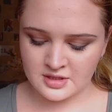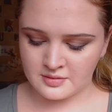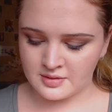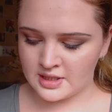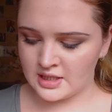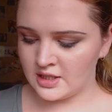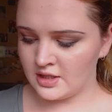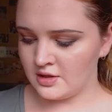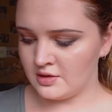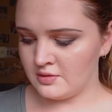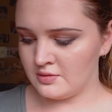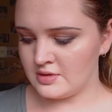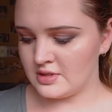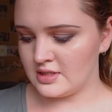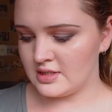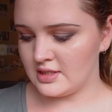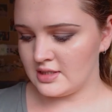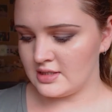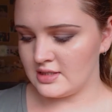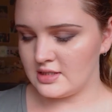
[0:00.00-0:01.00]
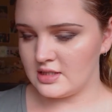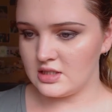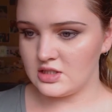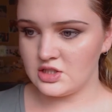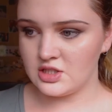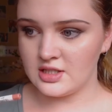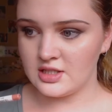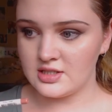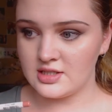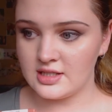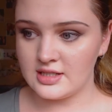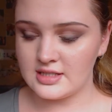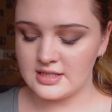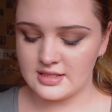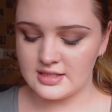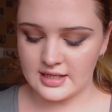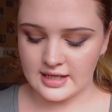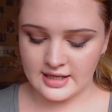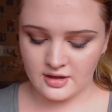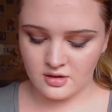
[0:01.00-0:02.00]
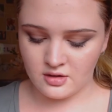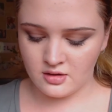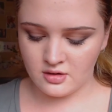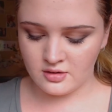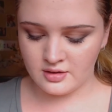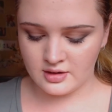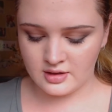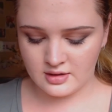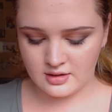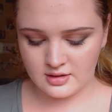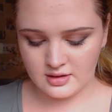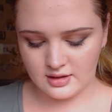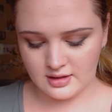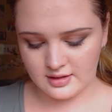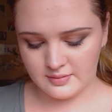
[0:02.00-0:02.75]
lips, I'm going to use this Chi Chi Stay On